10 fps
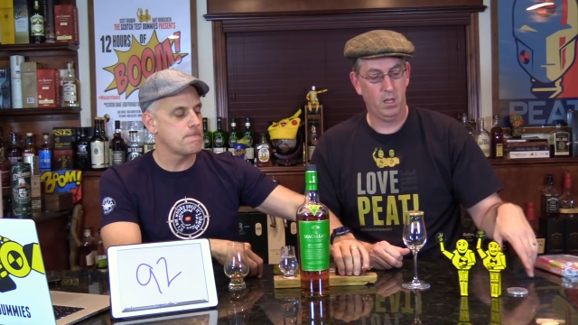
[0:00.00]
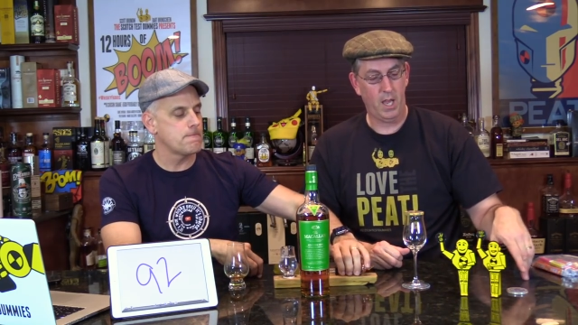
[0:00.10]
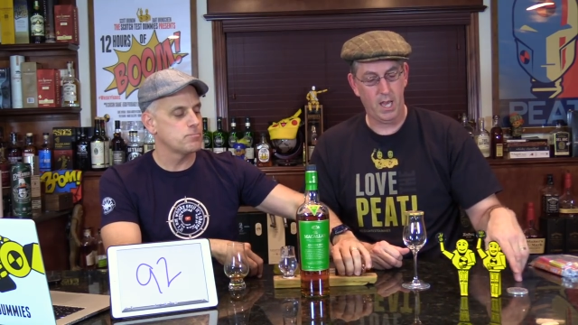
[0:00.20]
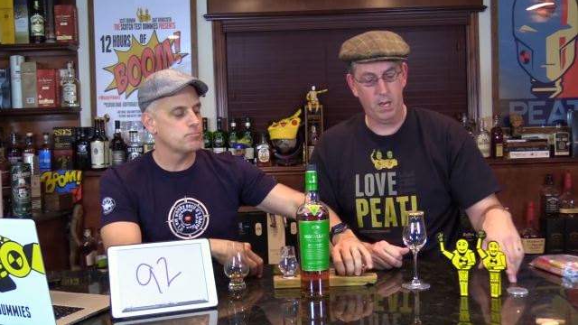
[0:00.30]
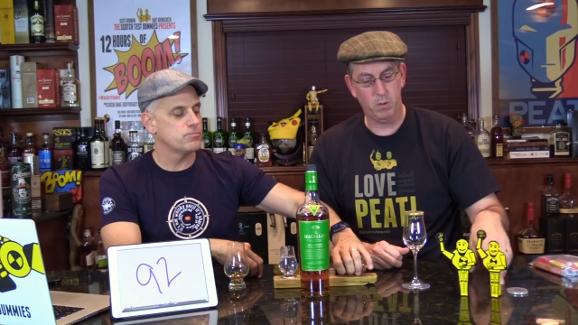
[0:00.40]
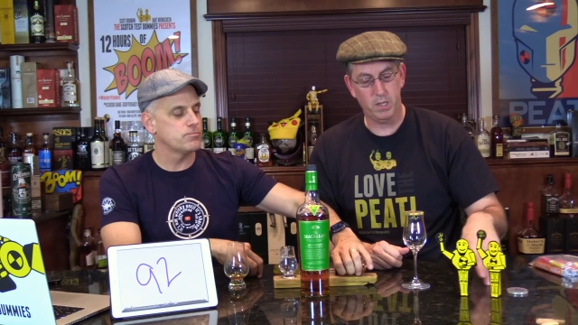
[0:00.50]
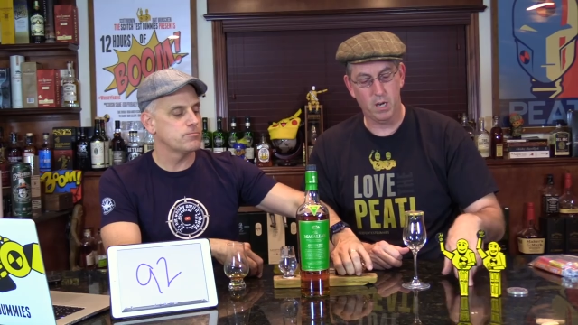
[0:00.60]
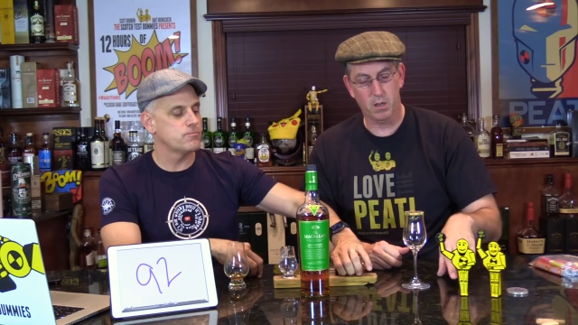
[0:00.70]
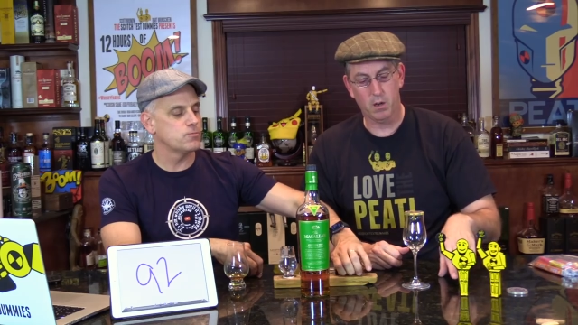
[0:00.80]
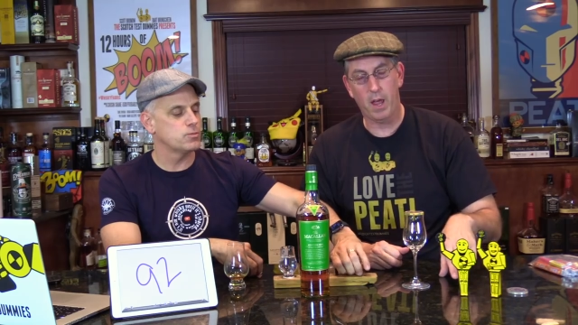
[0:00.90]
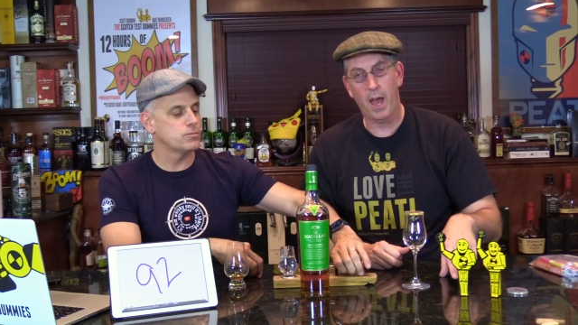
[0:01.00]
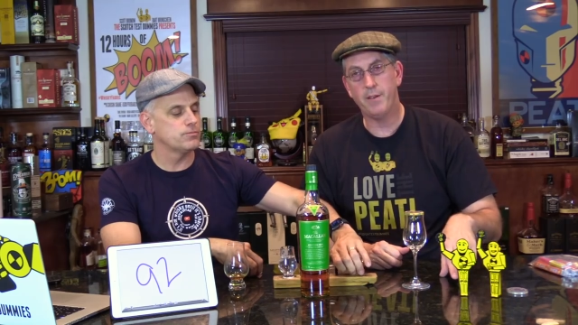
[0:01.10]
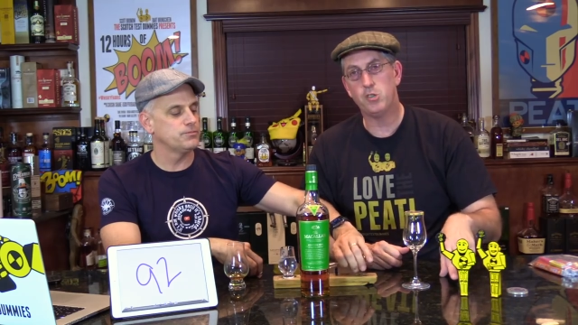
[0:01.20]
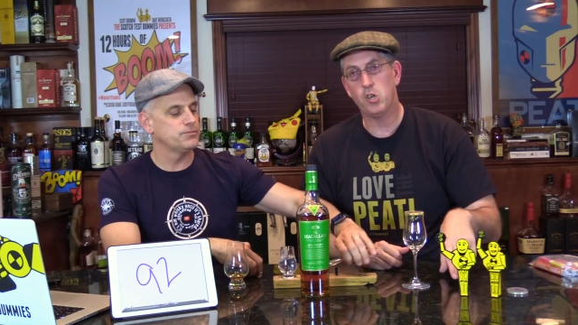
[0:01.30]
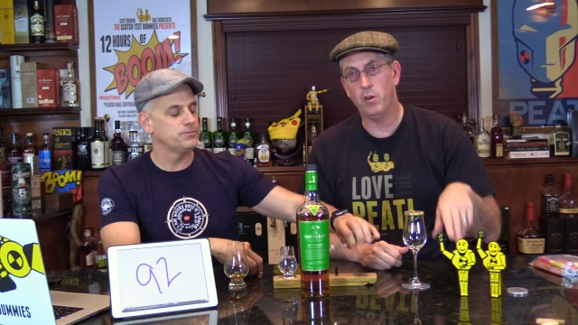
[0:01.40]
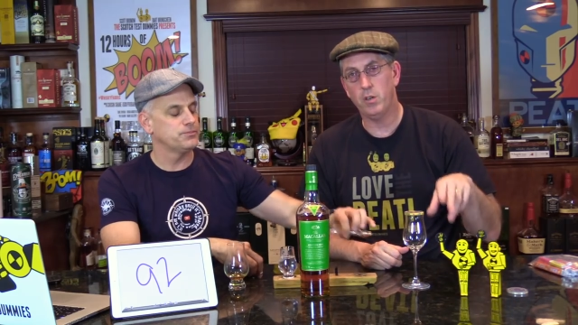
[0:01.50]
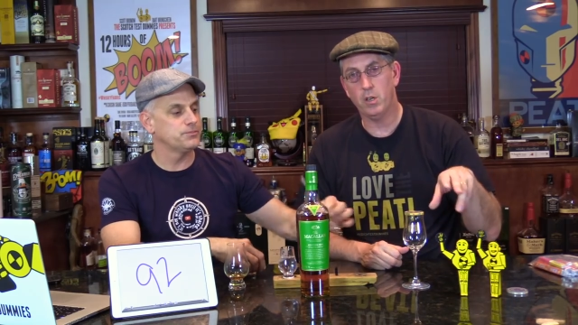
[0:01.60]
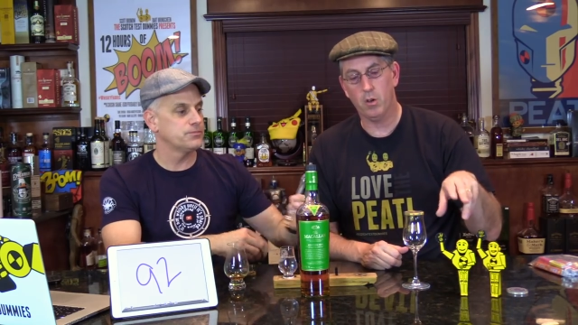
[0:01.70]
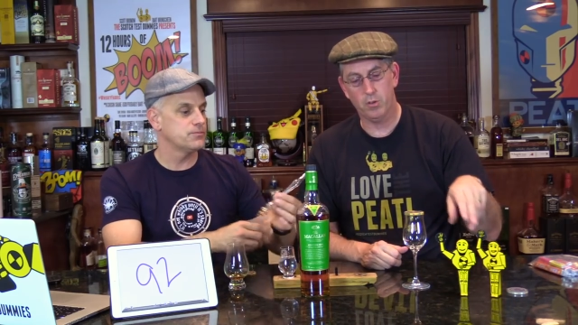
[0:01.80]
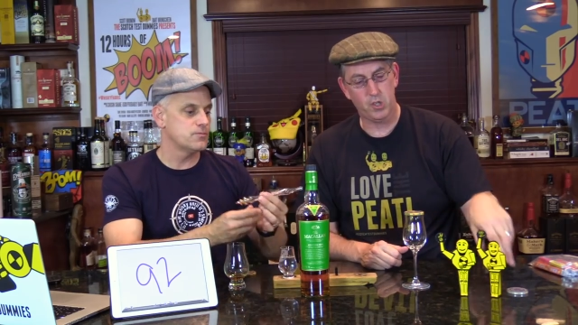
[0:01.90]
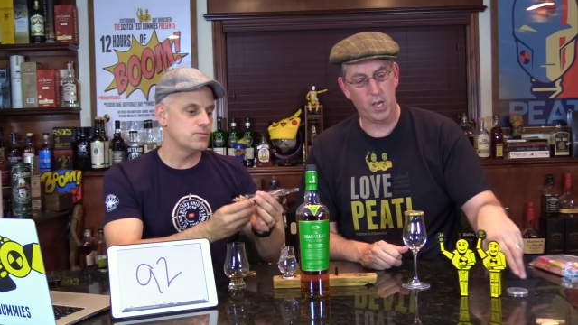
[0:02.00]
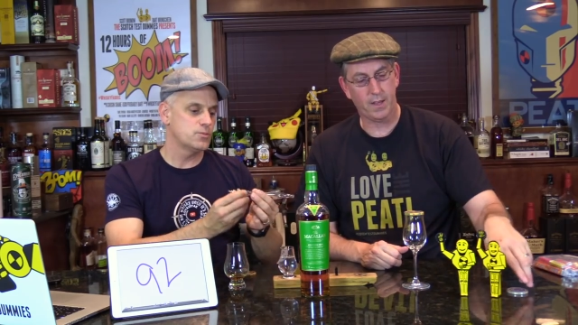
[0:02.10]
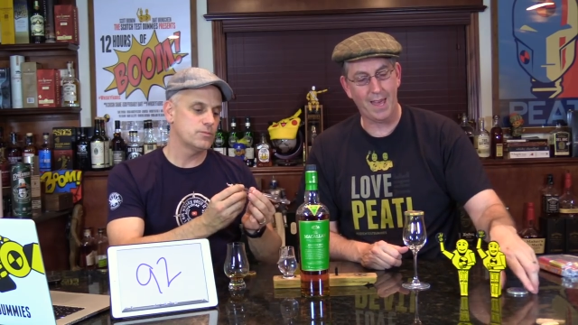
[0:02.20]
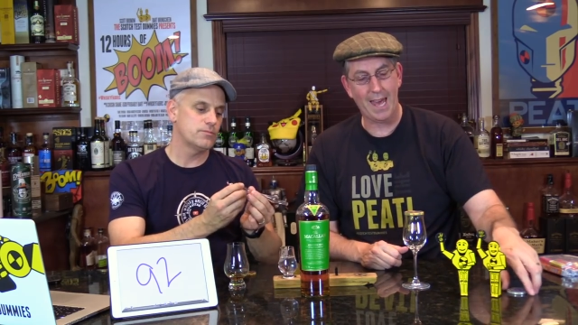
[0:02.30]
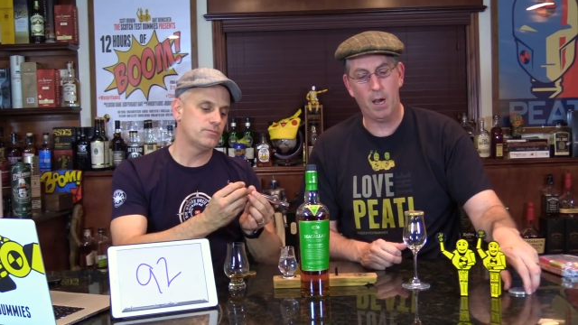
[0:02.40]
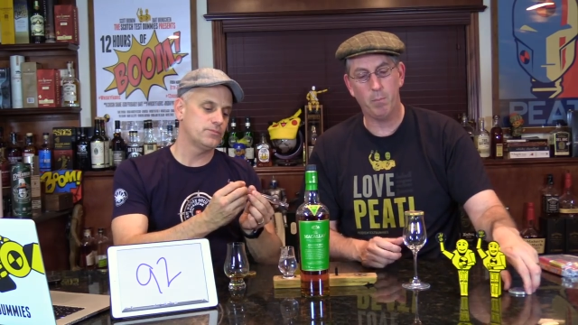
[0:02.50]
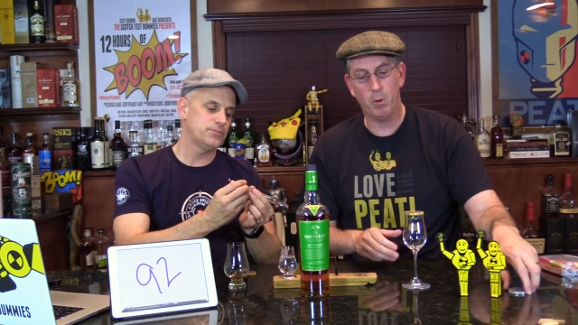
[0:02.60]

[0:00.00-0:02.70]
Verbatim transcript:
Speaker 1: And we did a little live show. You can go check that out.